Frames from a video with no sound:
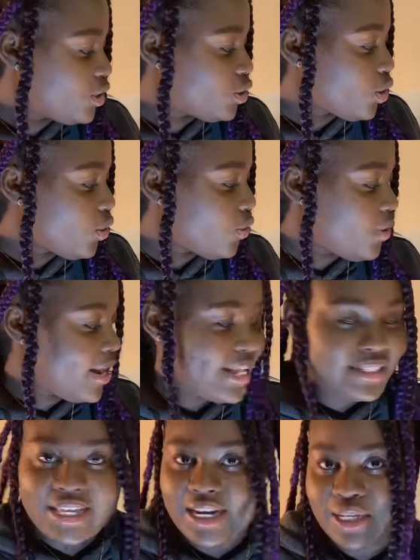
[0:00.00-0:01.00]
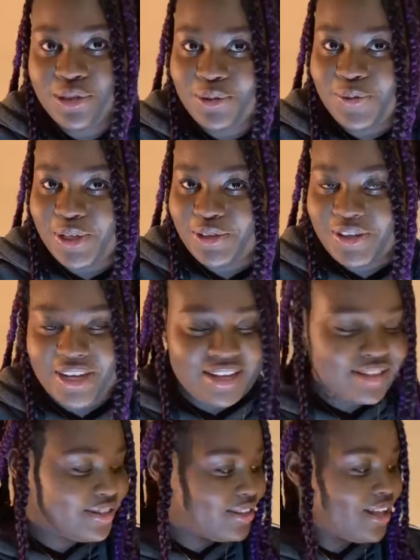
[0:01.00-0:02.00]
So let's get into it, you
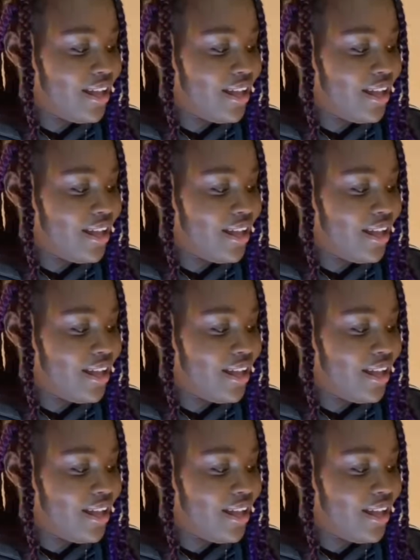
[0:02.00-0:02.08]
guys.